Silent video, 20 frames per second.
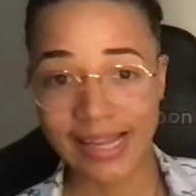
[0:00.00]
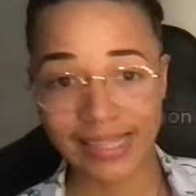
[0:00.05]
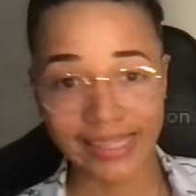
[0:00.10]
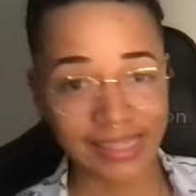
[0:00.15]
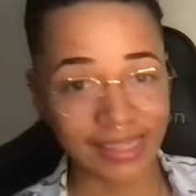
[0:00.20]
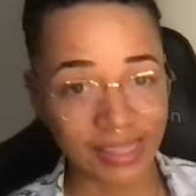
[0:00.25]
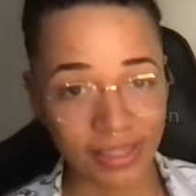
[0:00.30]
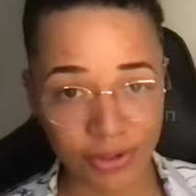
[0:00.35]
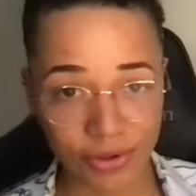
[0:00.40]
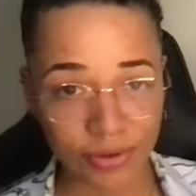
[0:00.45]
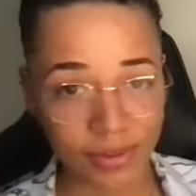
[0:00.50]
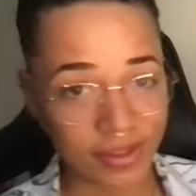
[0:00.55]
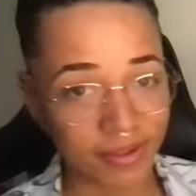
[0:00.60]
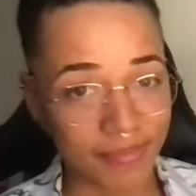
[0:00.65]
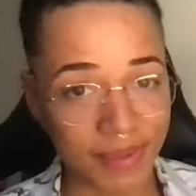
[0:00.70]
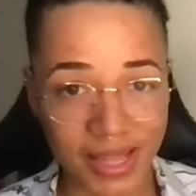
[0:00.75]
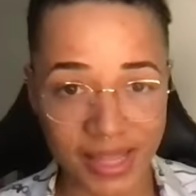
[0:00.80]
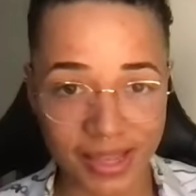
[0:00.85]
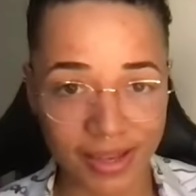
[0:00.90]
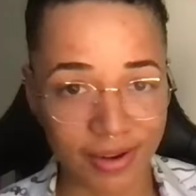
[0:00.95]
This is who this
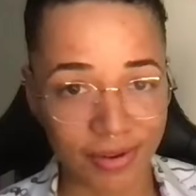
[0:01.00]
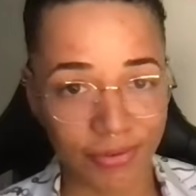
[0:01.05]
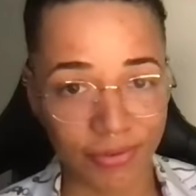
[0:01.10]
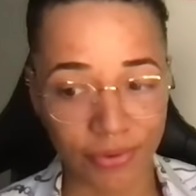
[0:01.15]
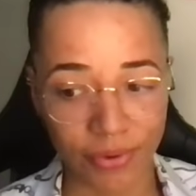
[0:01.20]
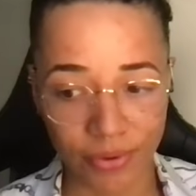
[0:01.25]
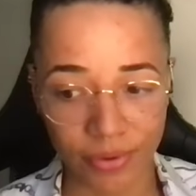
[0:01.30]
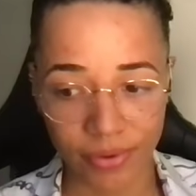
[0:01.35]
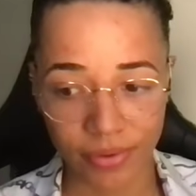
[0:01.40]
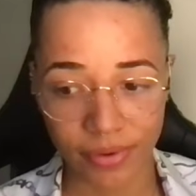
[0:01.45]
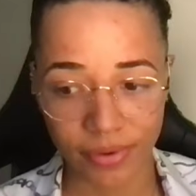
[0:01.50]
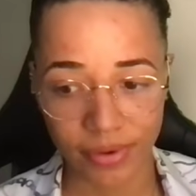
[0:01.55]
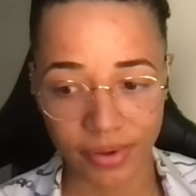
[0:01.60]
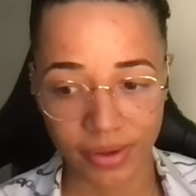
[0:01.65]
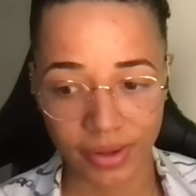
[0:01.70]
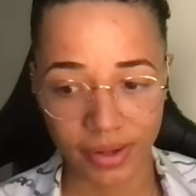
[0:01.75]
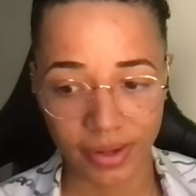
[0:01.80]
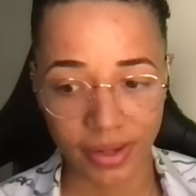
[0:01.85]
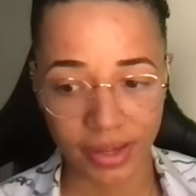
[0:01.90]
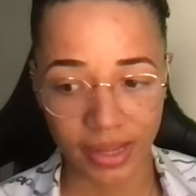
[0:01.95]
message is for,
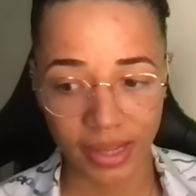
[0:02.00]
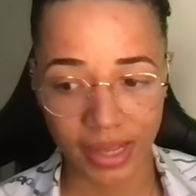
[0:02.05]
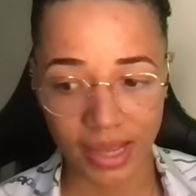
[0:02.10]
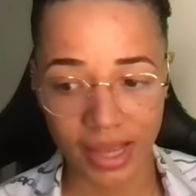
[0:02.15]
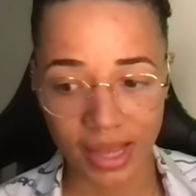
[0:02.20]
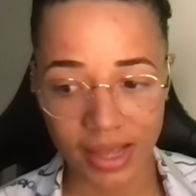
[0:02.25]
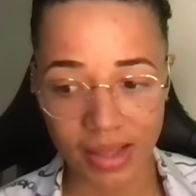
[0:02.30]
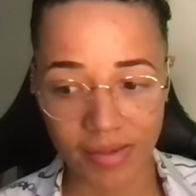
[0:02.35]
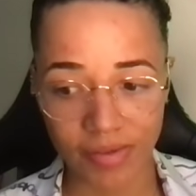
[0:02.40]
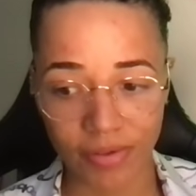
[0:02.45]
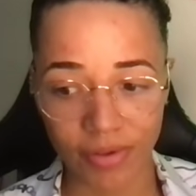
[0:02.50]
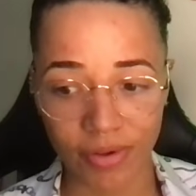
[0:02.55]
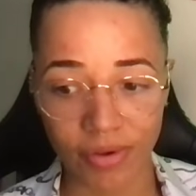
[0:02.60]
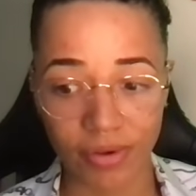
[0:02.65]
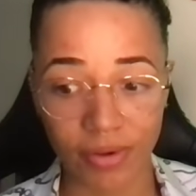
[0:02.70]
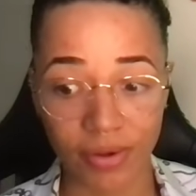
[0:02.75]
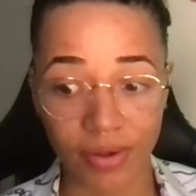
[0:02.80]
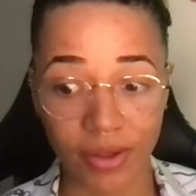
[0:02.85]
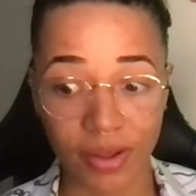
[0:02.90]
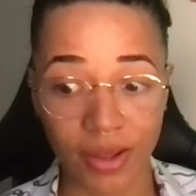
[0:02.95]
okay?
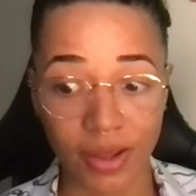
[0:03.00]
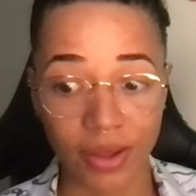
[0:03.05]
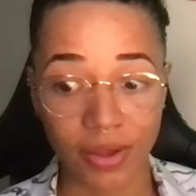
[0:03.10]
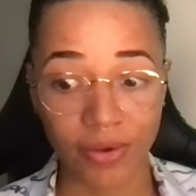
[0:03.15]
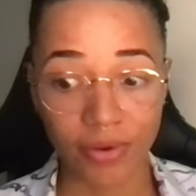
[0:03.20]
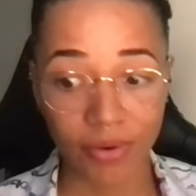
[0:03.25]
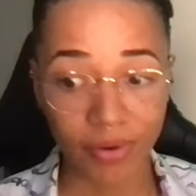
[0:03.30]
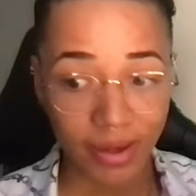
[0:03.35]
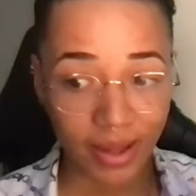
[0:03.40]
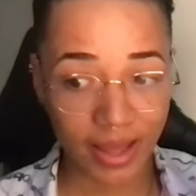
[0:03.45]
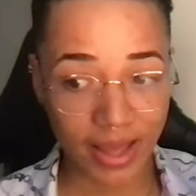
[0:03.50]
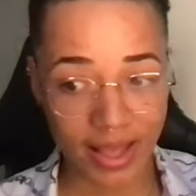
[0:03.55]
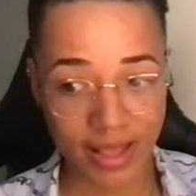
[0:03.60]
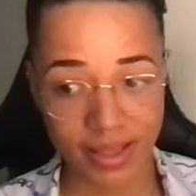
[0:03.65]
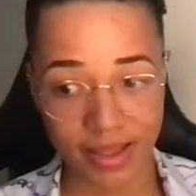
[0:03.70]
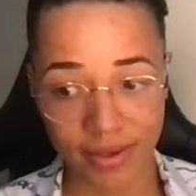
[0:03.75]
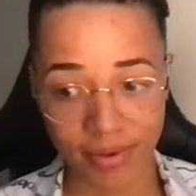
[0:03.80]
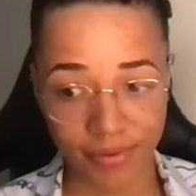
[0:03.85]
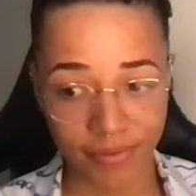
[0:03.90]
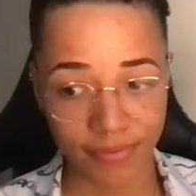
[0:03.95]
So, your higher
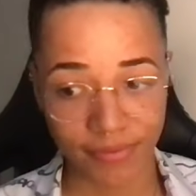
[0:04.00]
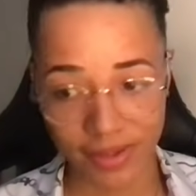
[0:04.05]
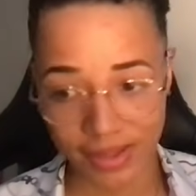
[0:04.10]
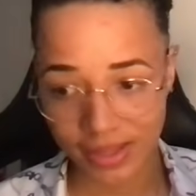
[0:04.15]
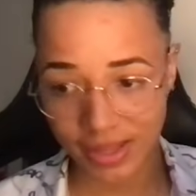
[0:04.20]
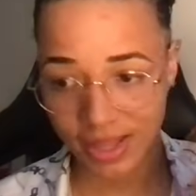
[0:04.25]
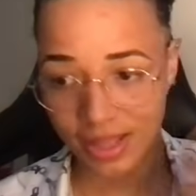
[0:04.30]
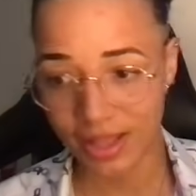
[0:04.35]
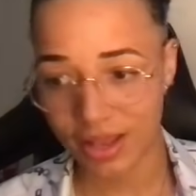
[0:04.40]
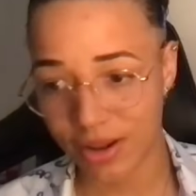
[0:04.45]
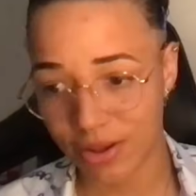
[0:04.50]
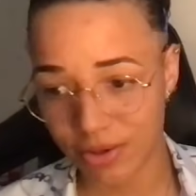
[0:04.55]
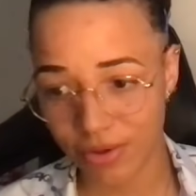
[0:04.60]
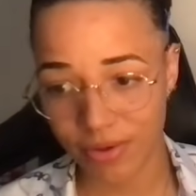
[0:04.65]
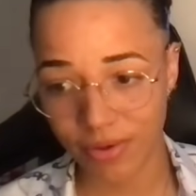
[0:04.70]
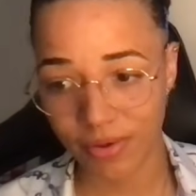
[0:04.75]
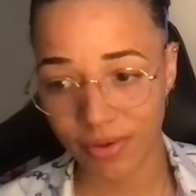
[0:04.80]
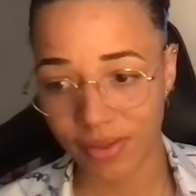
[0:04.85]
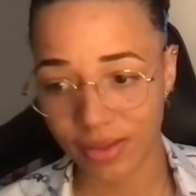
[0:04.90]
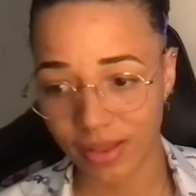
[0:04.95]
self is telling
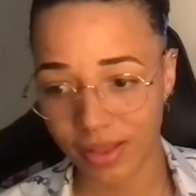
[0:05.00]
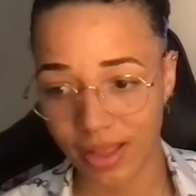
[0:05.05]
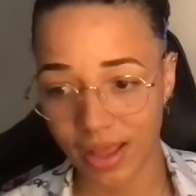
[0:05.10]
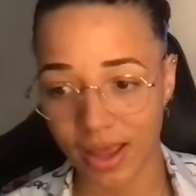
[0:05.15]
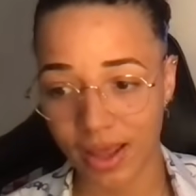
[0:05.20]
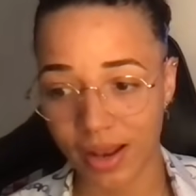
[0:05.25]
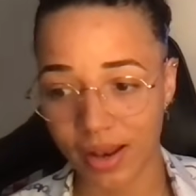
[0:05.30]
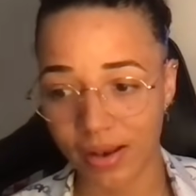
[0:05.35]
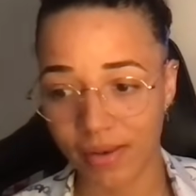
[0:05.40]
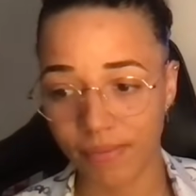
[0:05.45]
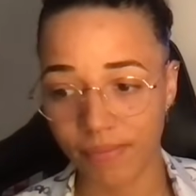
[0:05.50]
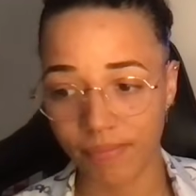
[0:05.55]
you that